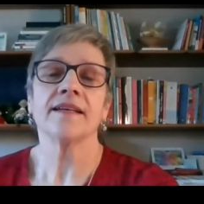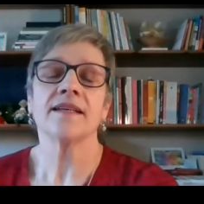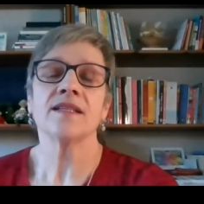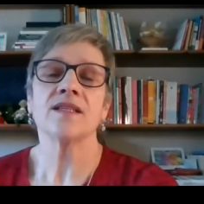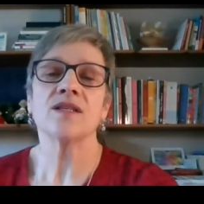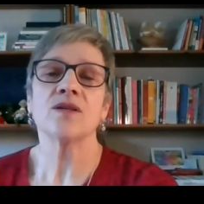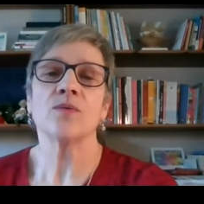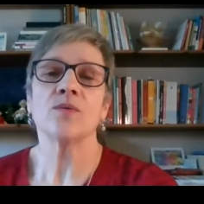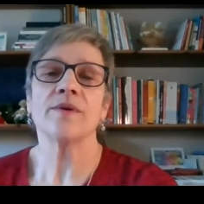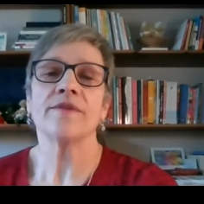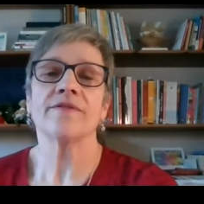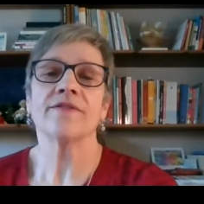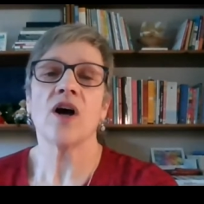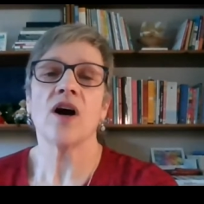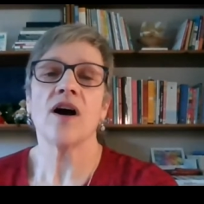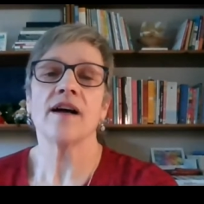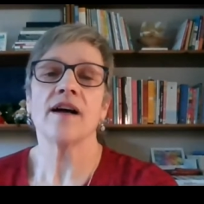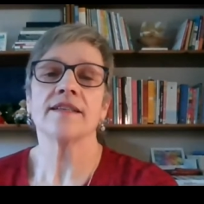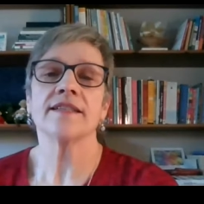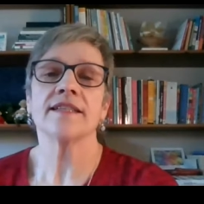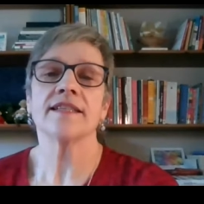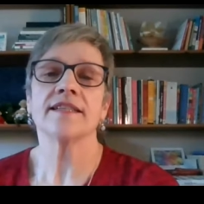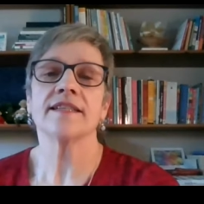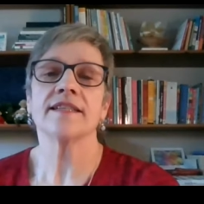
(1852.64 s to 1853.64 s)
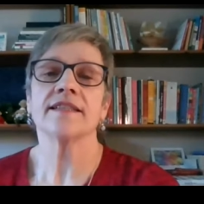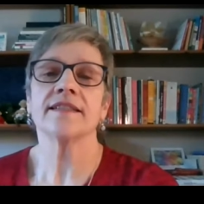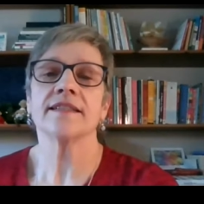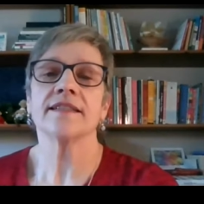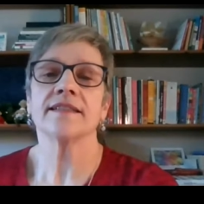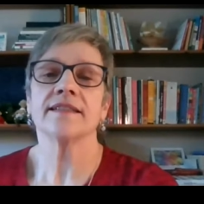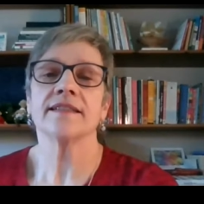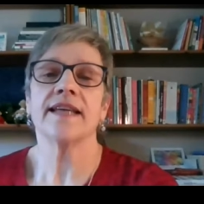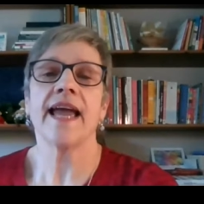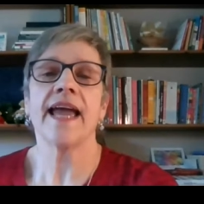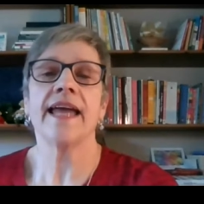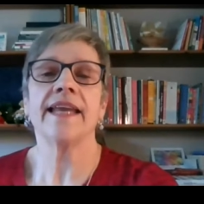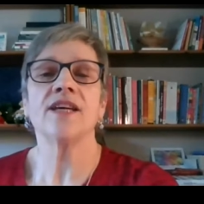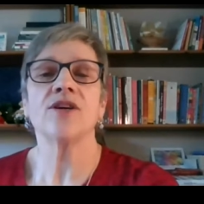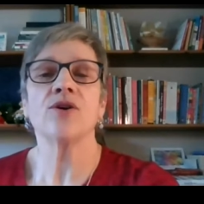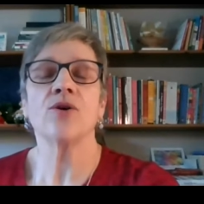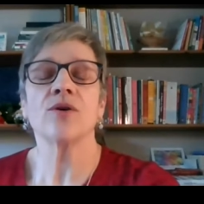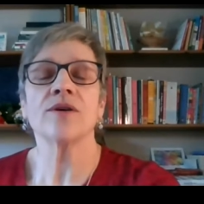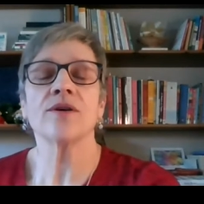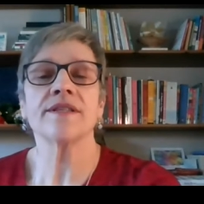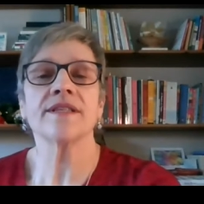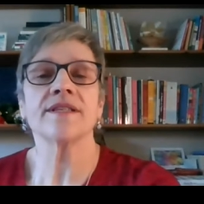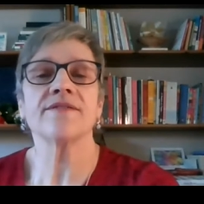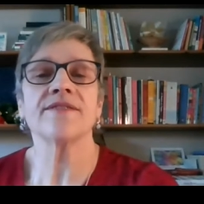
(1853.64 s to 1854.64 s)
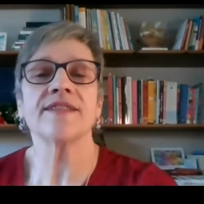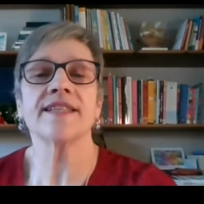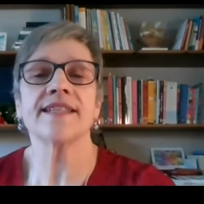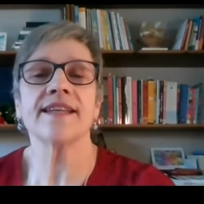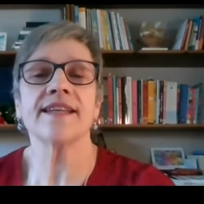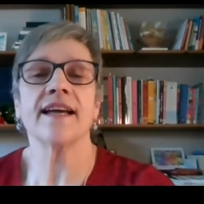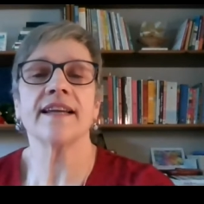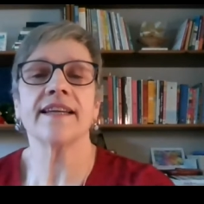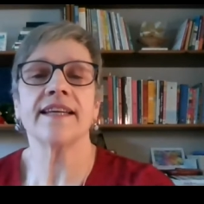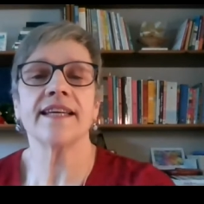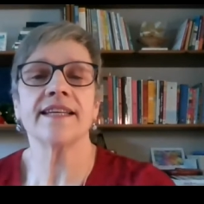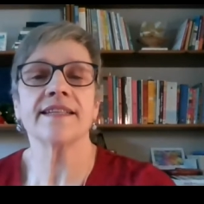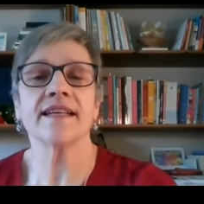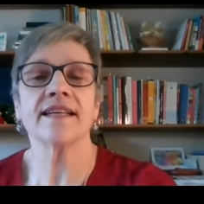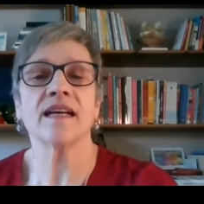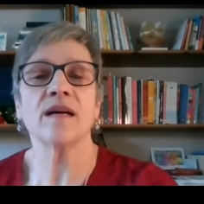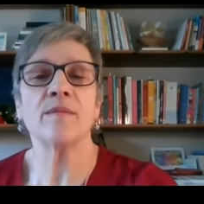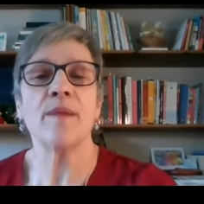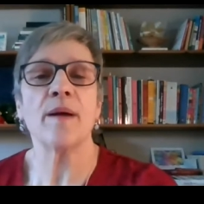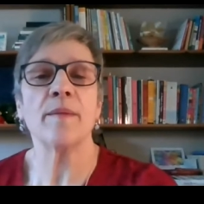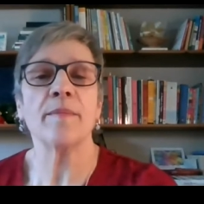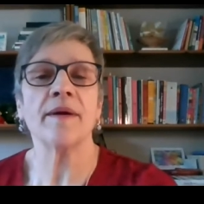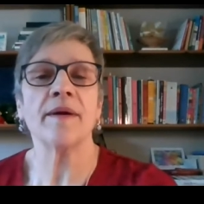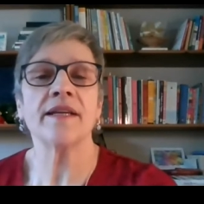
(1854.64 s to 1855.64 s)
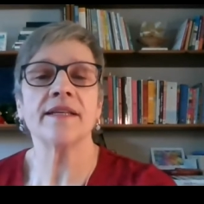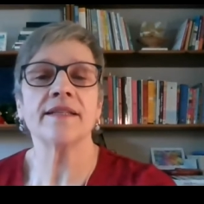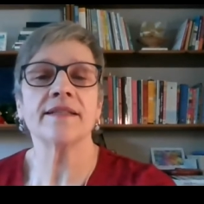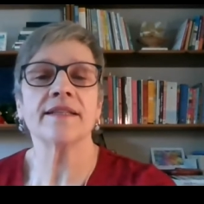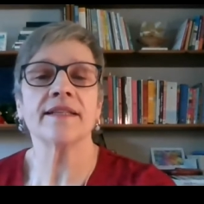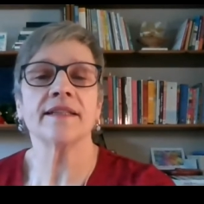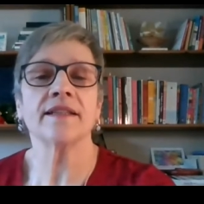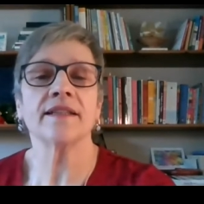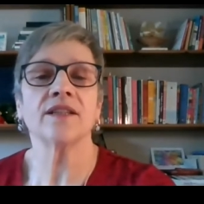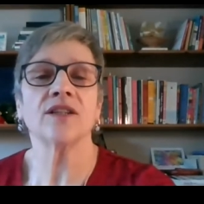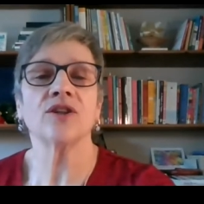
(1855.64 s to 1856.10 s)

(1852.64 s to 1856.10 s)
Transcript: So we've got, any course of study is a commitment.